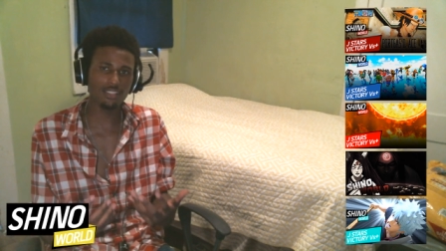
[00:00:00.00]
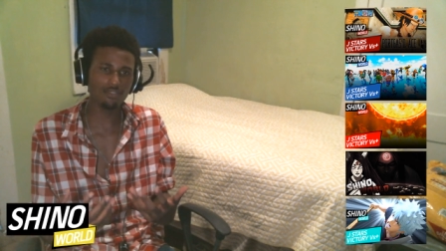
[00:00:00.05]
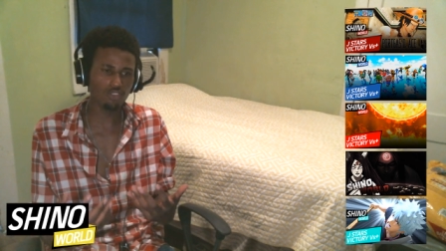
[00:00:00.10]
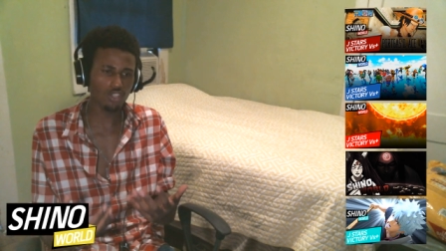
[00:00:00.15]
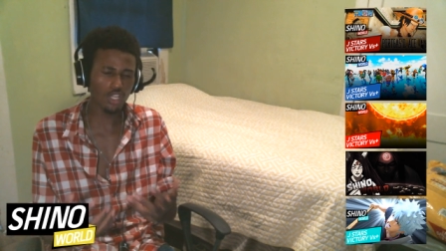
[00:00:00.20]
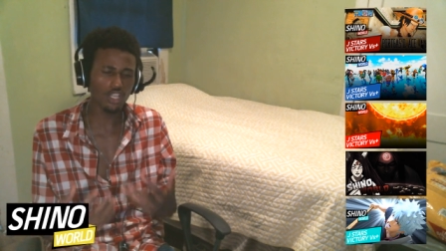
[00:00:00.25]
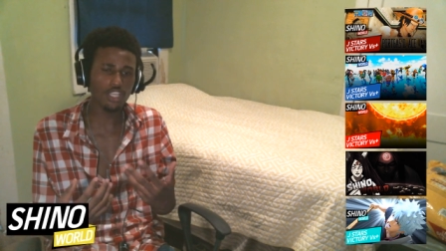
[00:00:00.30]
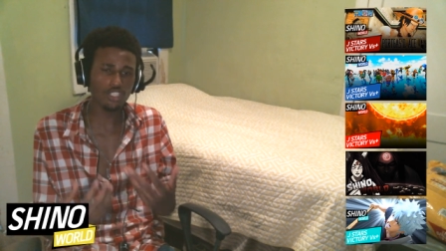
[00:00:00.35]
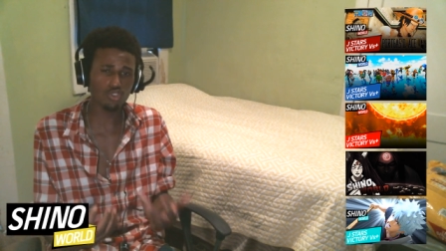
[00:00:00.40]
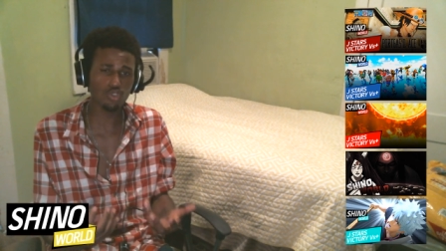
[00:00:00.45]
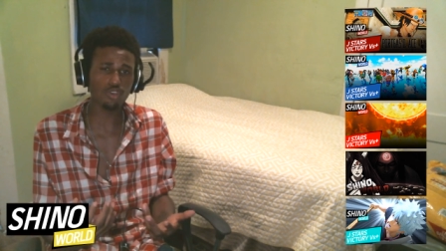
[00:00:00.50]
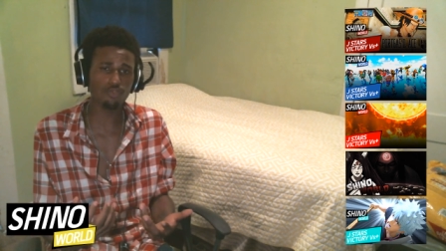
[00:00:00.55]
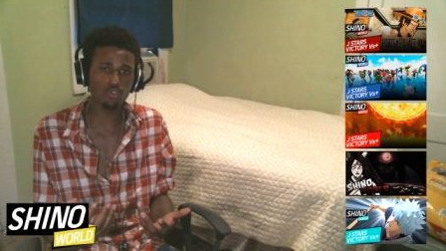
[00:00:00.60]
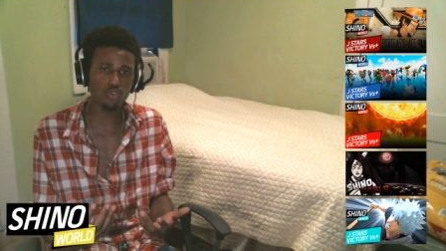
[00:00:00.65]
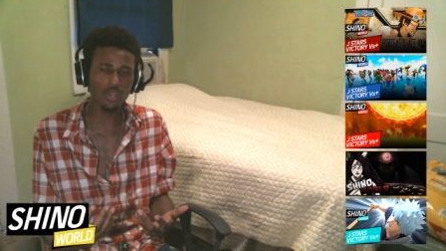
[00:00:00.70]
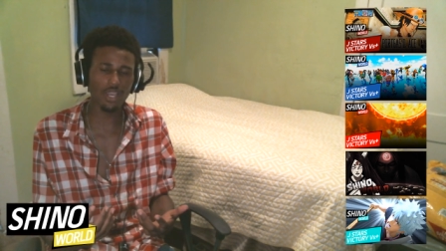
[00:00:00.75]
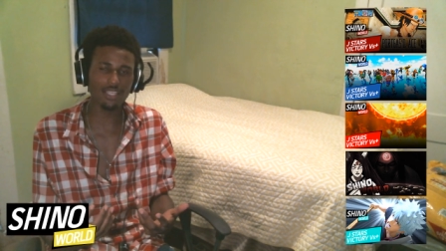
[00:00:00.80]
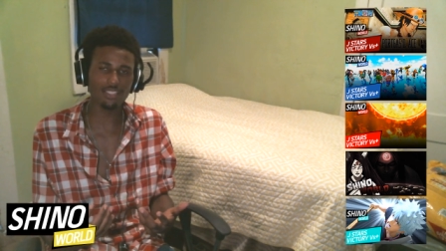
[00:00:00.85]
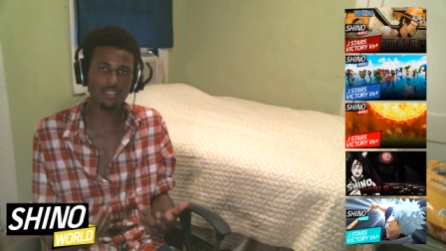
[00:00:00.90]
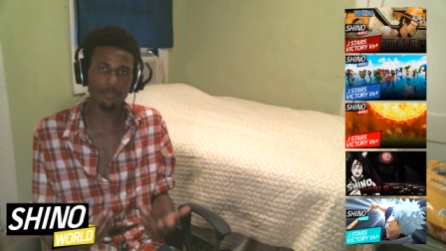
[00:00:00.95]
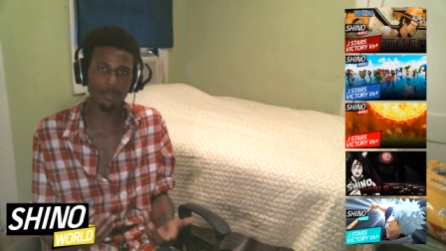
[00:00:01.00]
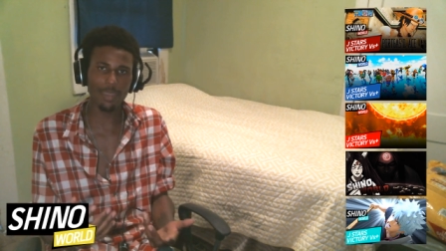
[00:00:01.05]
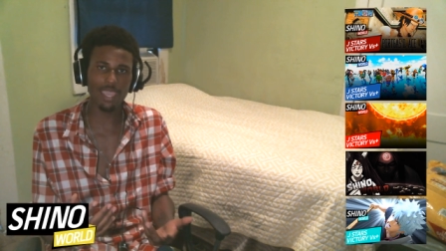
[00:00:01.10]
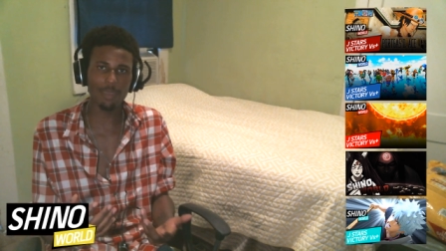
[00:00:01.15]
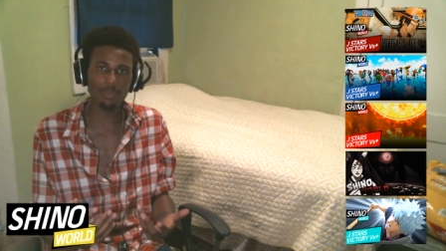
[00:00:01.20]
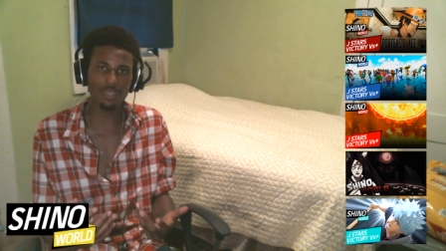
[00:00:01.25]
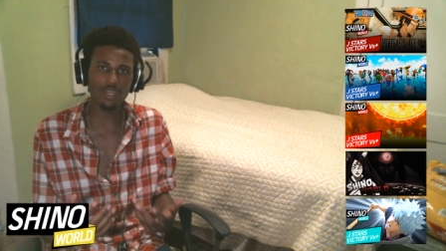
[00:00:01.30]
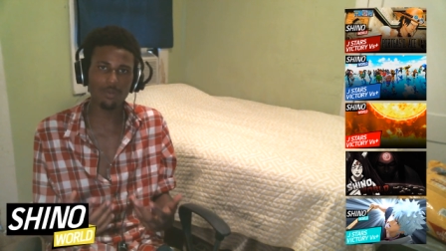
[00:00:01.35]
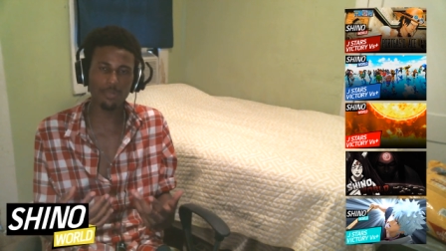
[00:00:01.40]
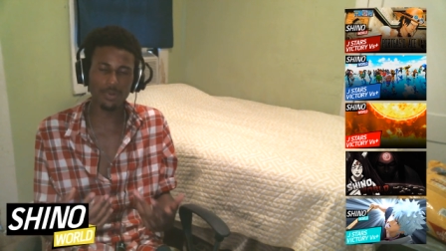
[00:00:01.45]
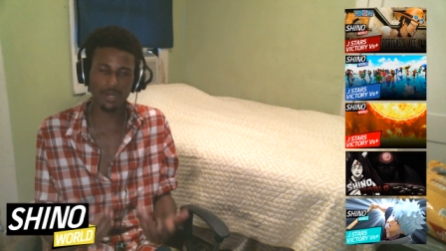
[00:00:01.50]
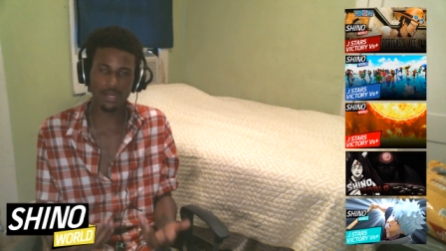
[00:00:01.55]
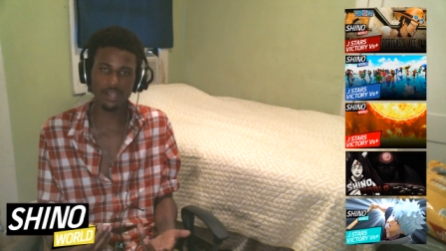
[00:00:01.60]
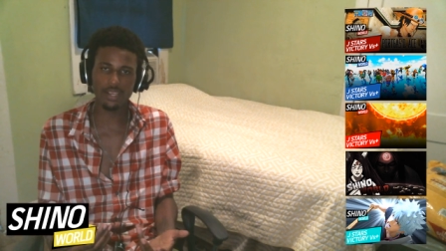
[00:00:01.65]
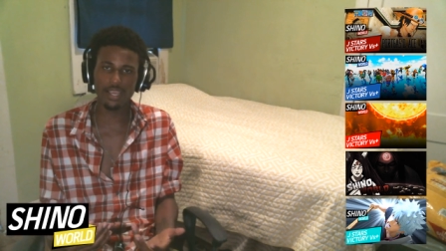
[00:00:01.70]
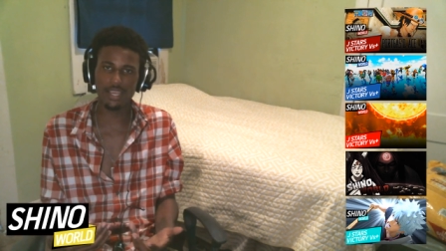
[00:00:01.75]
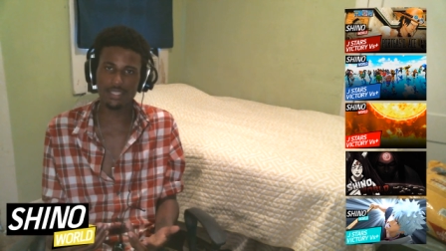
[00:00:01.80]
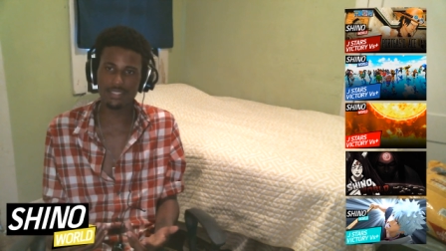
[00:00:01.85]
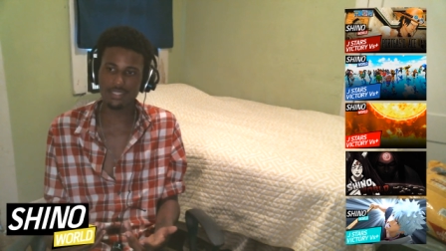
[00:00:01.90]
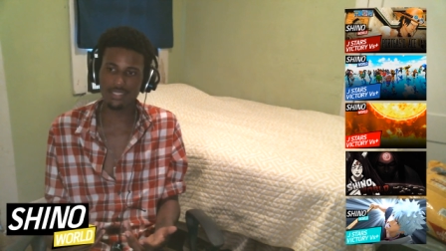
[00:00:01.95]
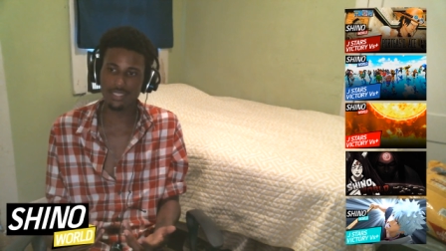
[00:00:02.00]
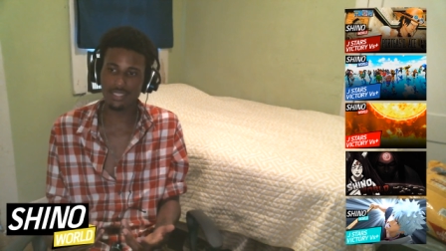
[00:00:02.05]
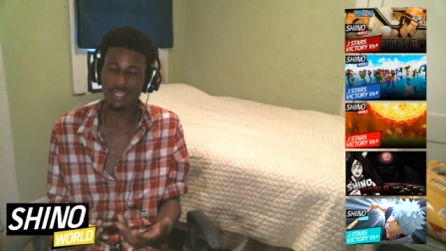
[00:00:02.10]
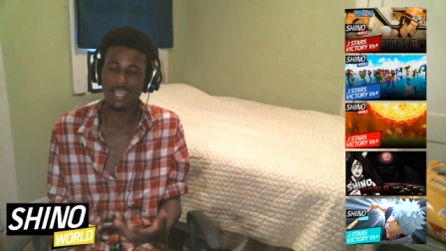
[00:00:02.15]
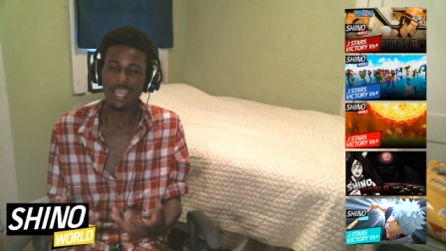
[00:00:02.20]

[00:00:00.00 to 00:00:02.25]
100 of you guys demand me to put out content,